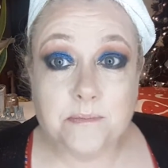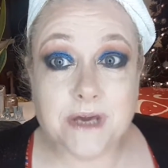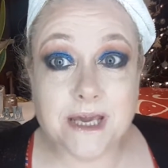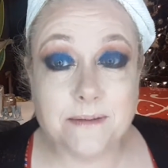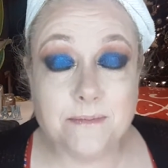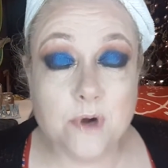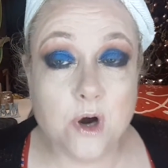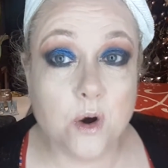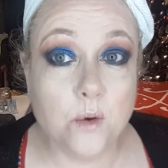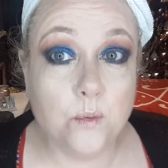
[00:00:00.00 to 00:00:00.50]

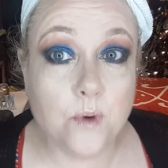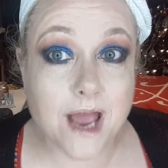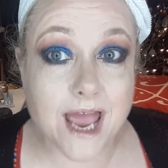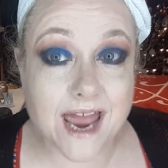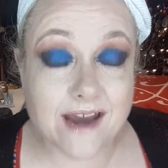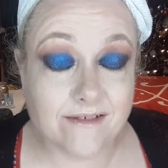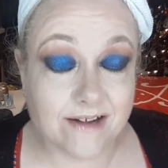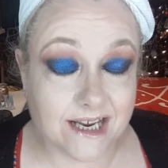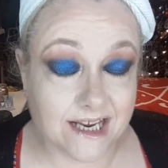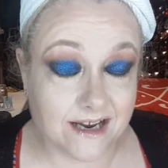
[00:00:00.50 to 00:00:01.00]
Be more
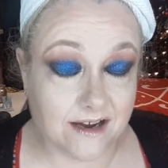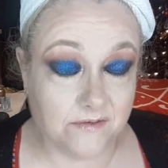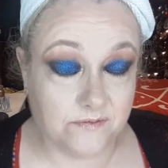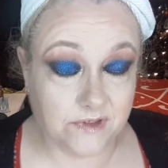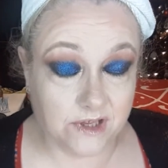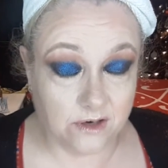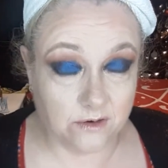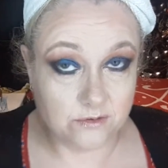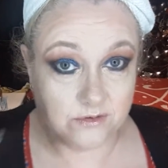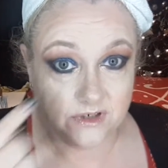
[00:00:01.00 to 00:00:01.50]
wary
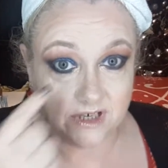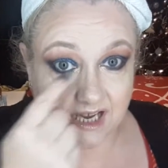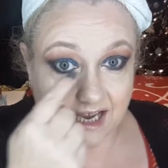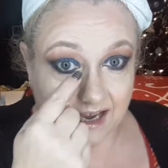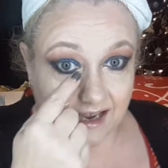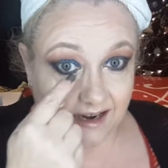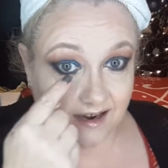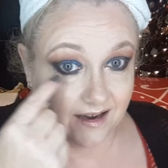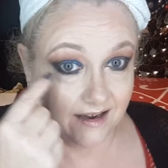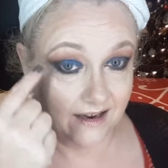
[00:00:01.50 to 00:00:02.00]
of the
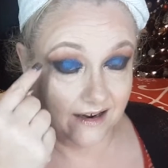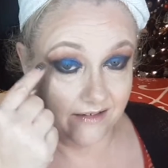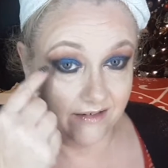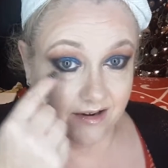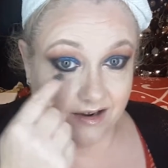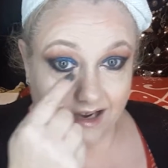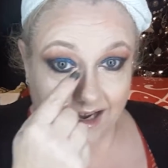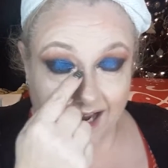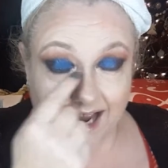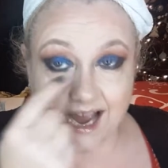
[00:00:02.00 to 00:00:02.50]
under
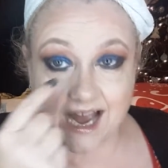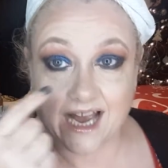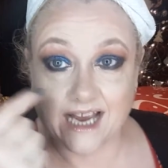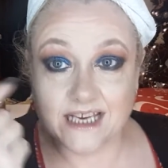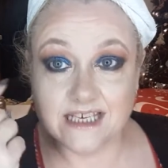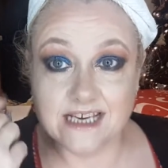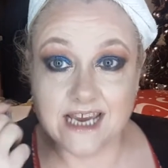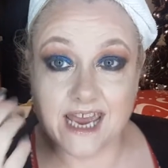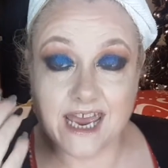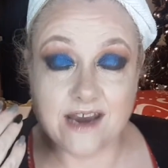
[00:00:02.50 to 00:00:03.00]

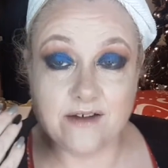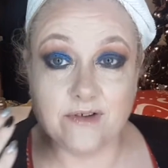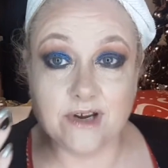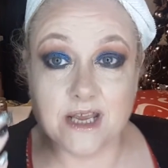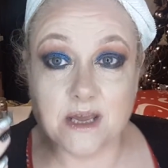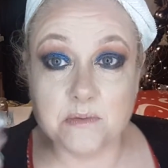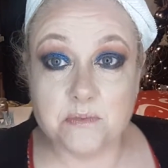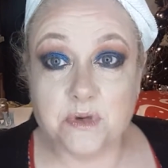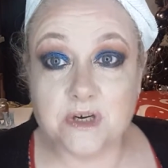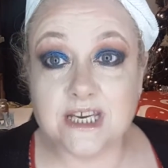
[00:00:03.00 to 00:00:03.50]
eye
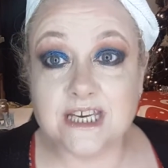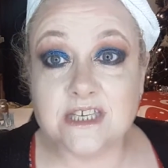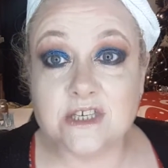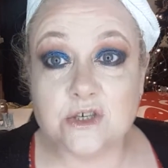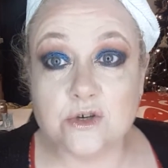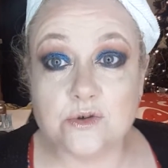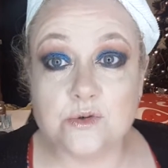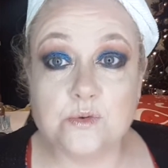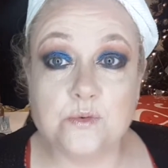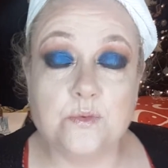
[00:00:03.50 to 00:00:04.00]
area, but it
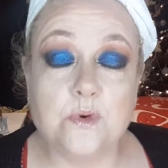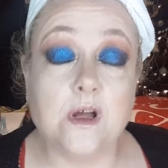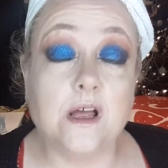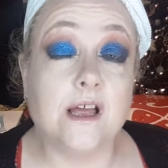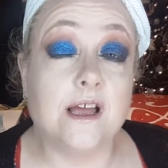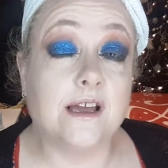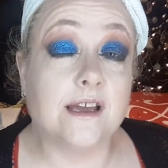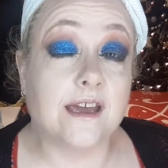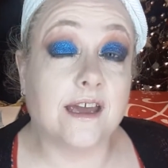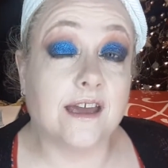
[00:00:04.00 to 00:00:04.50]
does
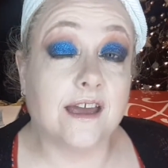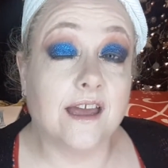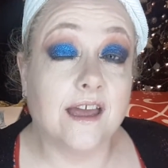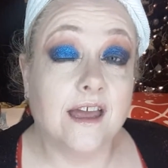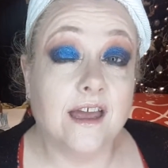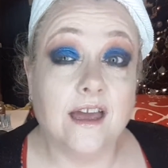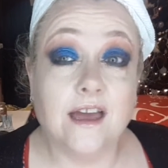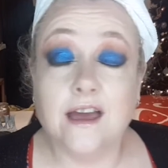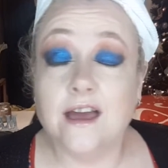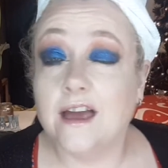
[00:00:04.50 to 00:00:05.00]
work.
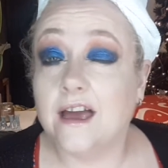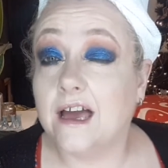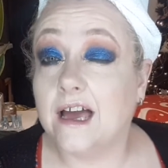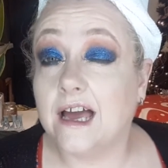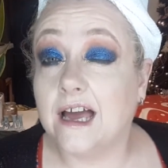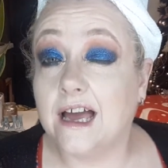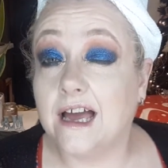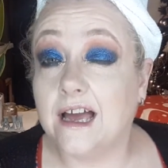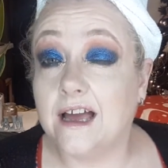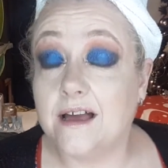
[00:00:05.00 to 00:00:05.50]

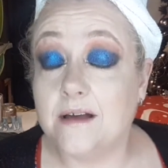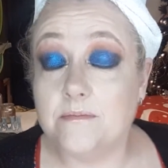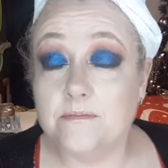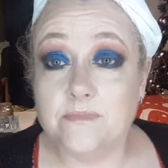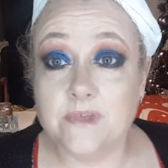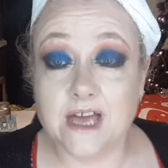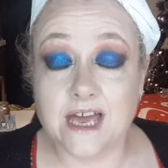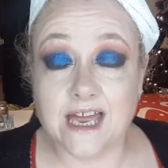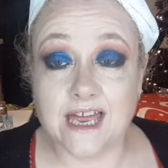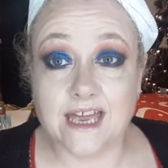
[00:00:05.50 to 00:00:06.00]

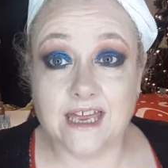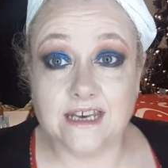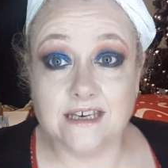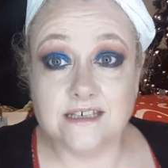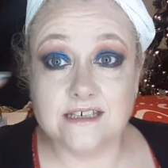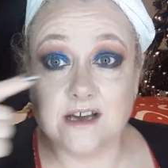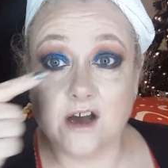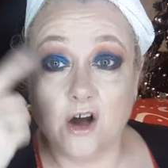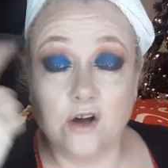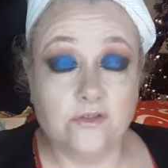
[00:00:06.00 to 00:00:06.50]

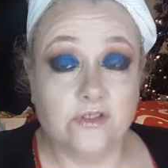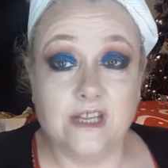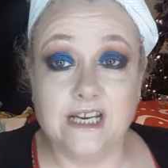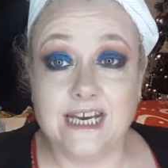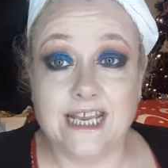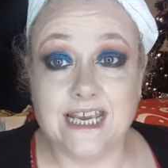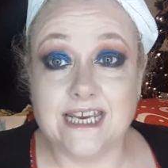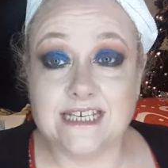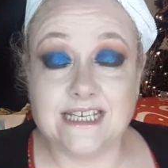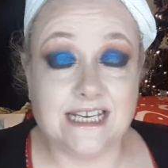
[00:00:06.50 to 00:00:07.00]
And on the
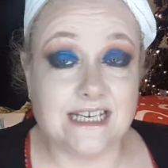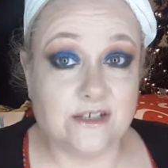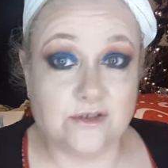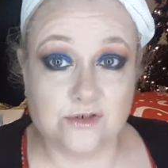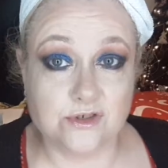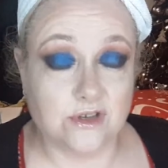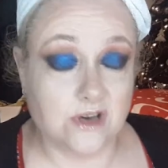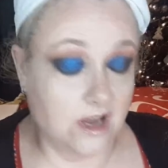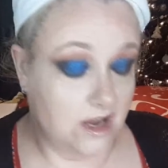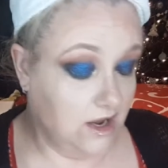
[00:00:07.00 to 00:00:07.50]
lid, it
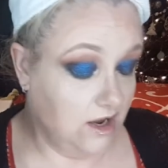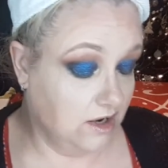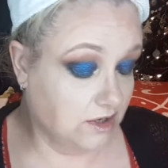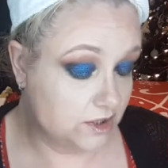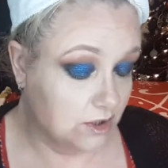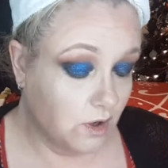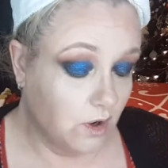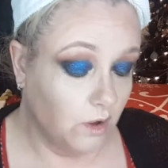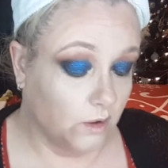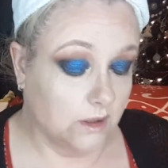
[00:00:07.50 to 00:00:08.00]
doesn't hurt
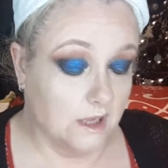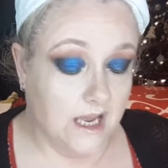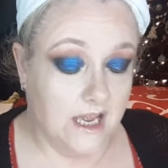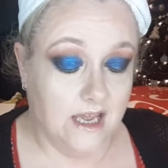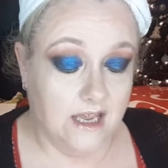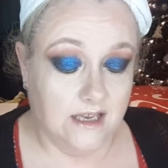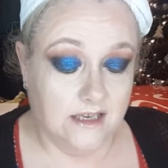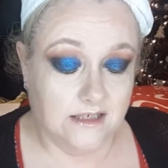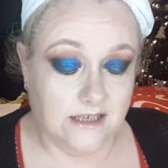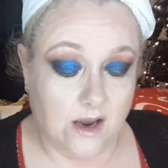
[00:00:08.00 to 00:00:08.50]
at all.
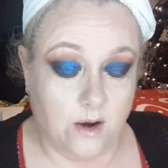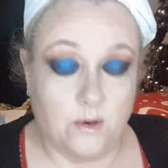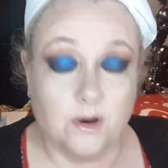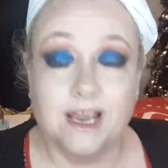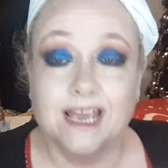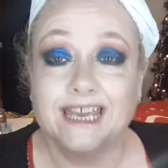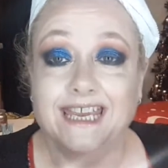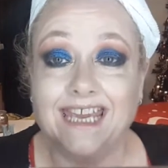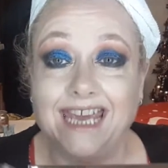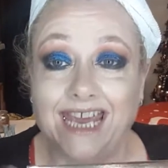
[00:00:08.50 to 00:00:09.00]
So
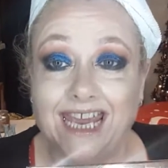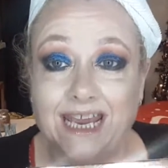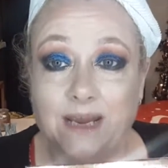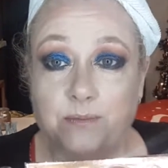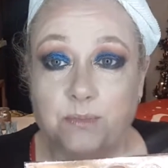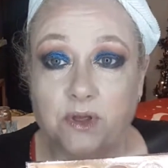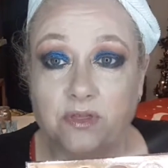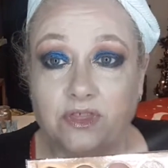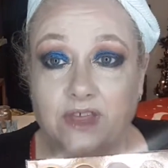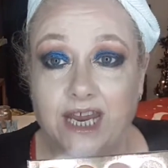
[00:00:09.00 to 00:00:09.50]

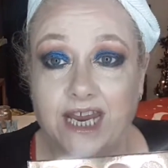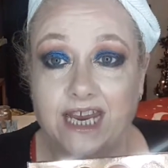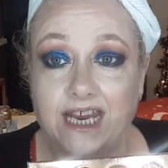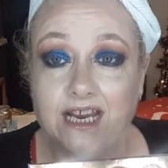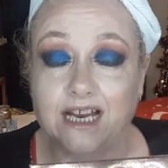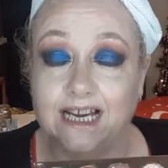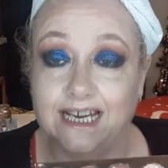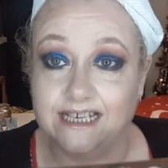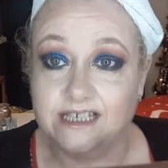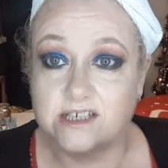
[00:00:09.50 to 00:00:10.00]
keep
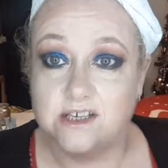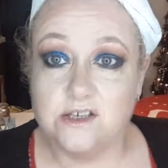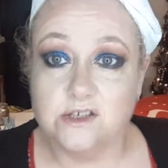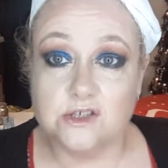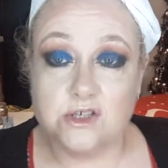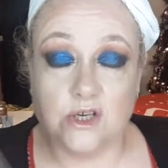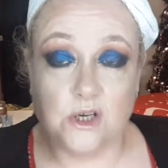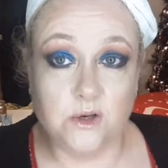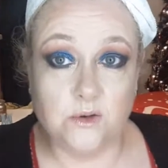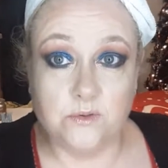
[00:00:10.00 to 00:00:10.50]
the
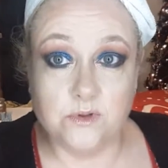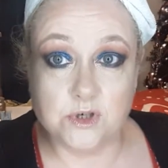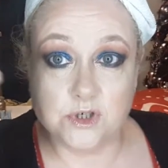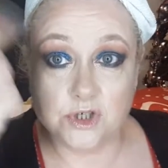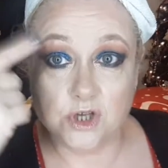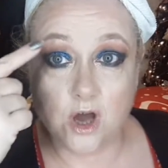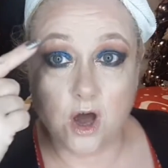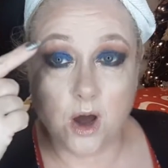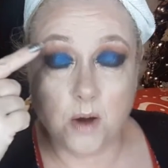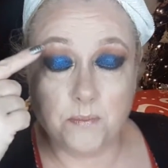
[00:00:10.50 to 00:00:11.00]
glitters to the
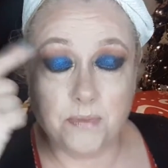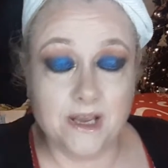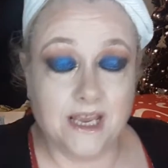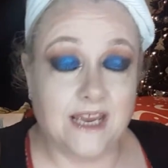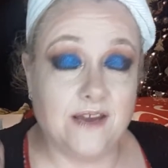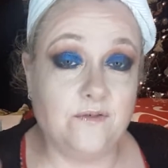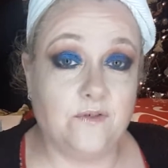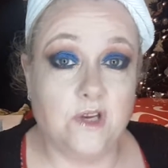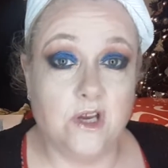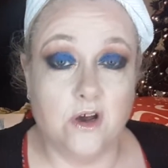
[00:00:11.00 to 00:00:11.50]
top
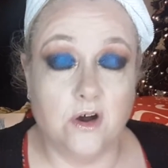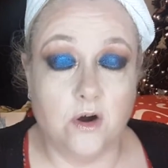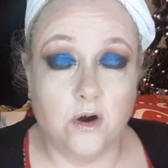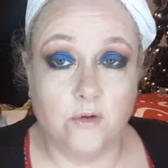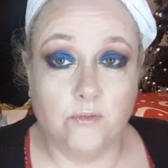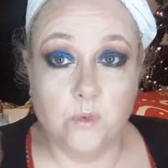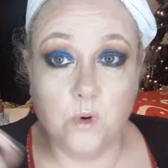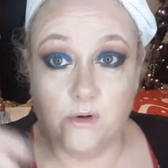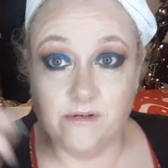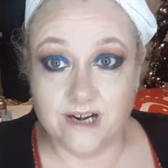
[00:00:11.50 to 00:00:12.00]
if
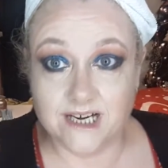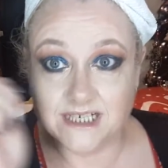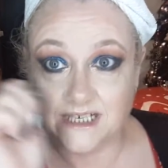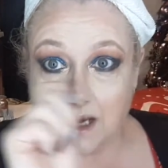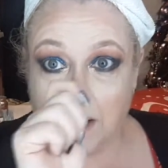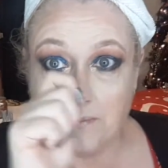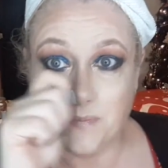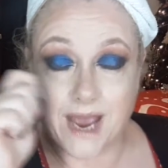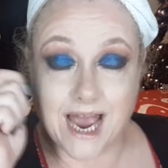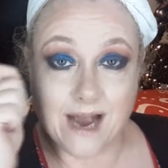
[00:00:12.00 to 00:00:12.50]
you're worried
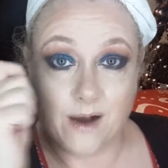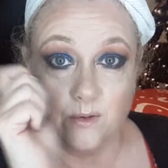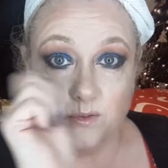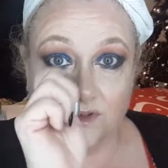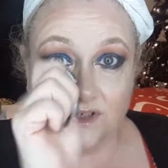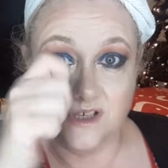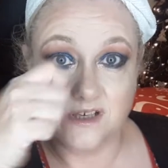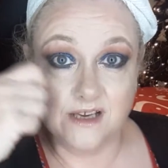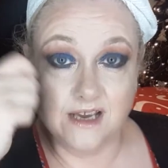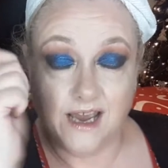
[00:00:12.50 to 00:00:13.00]

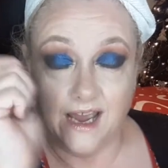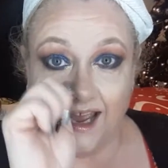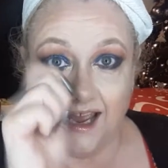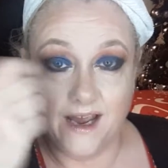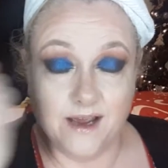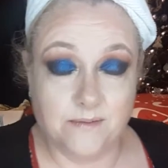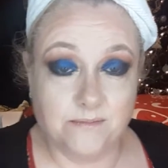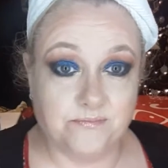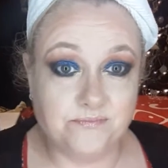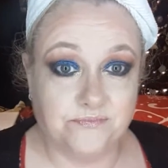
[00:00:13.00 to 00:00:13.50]
about
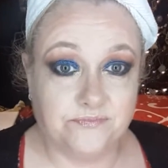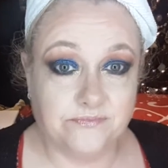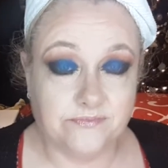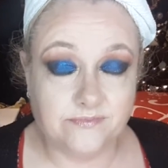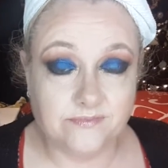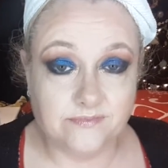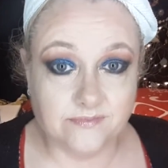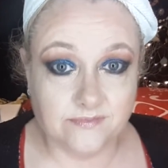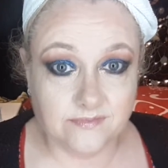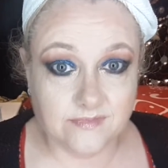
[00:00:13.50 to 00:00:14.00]

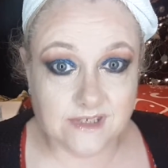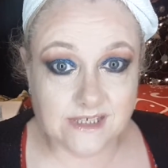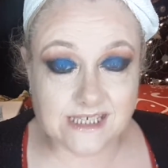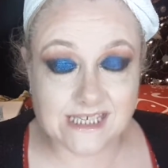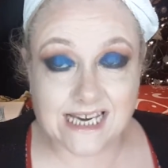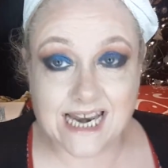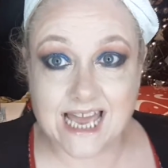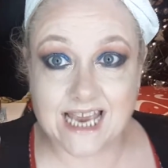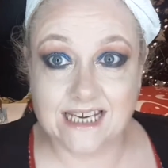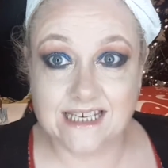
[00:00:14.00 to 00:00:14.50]

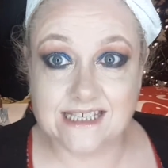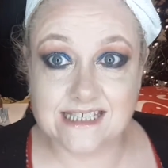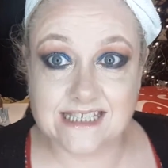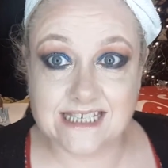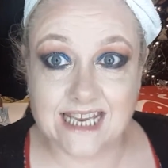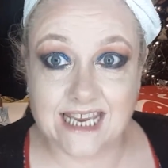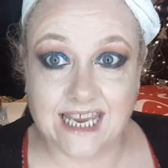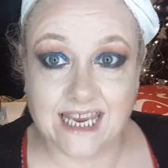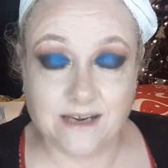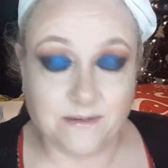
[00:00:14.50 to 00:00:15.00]
slight
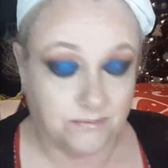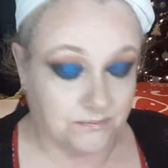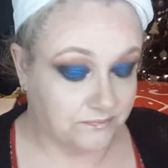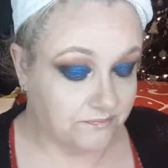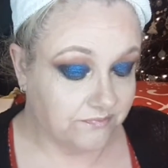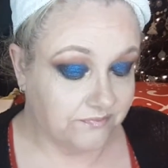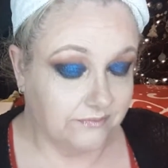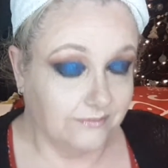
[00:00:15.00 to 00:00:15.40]
stinging.